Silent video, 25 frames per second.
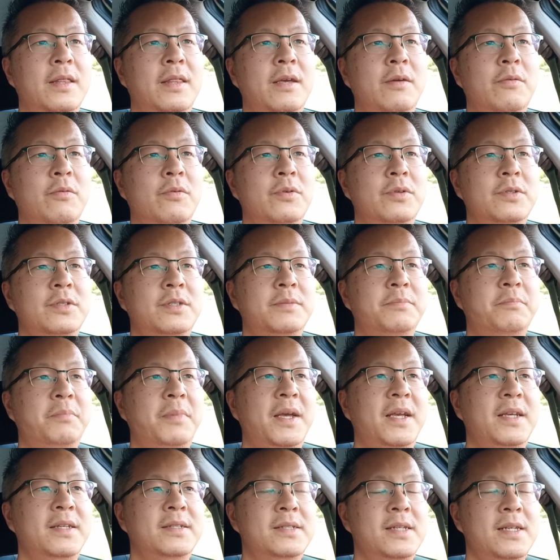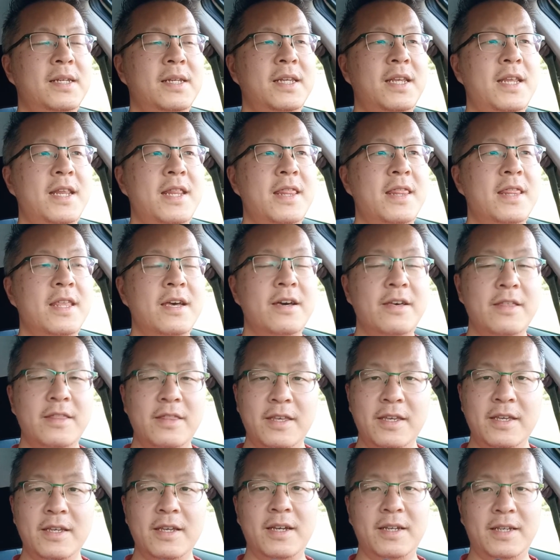there was basically
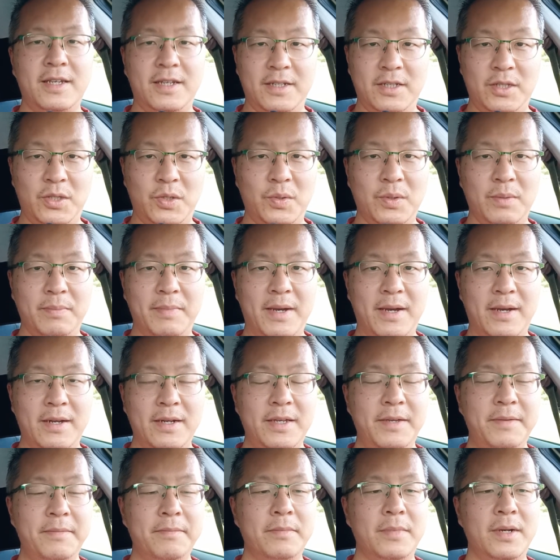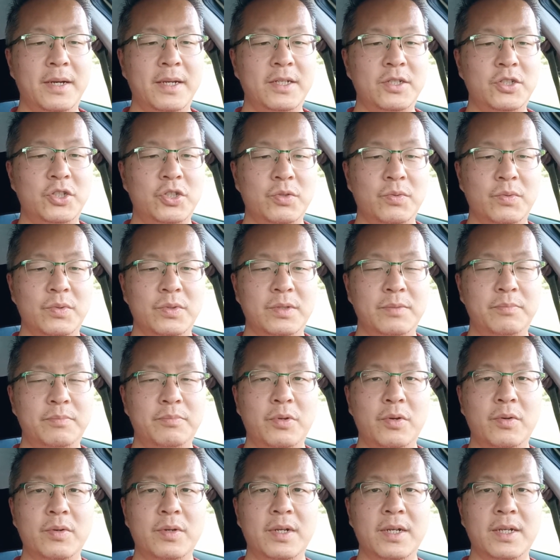nothing I can do about it. My insurance
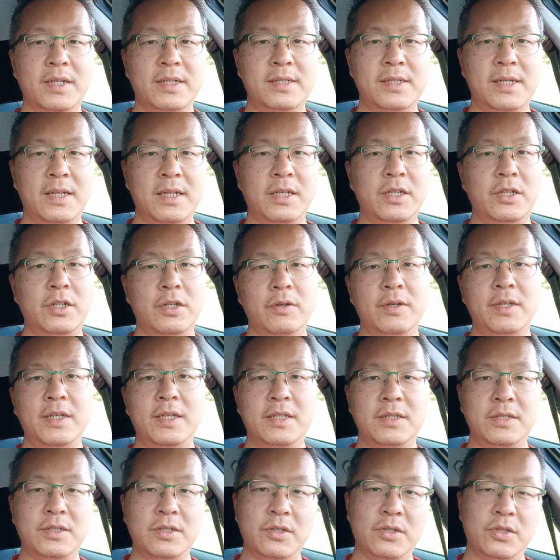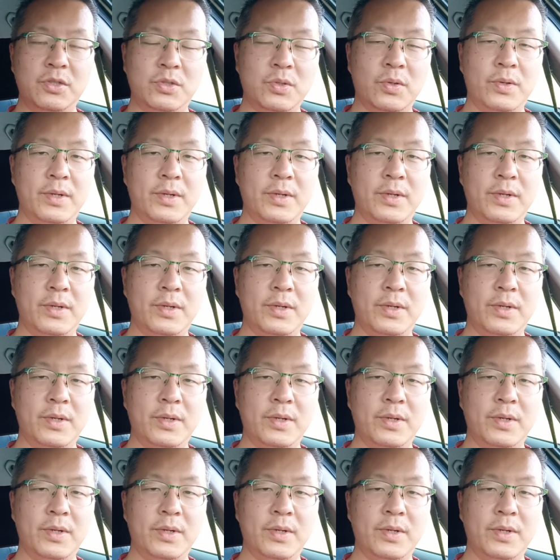broker said, he's going to